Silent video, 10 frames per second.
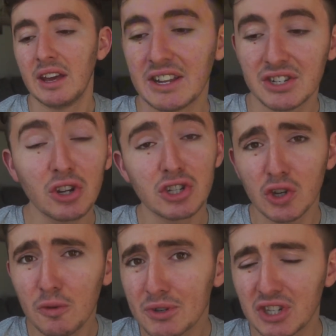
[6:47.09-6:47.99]
It's not a
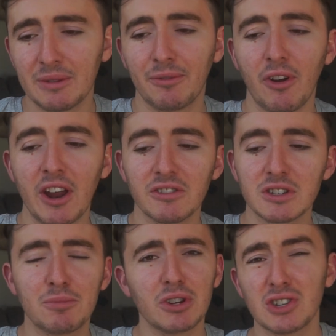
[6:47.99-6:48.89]
super cheap
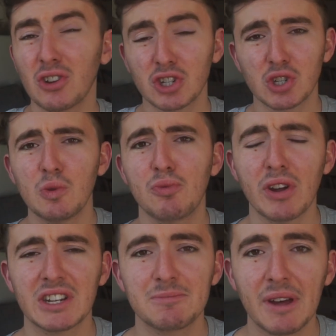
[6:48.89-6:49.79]
fragrance, but it's not a super
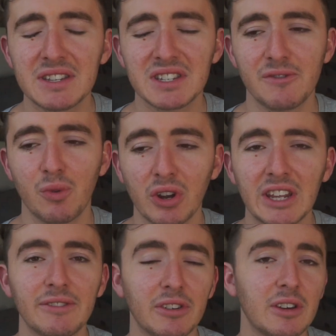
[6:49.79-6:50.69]
expensive one
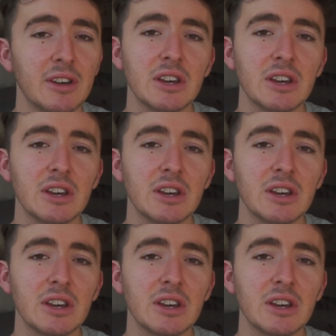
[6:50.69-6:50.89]
either.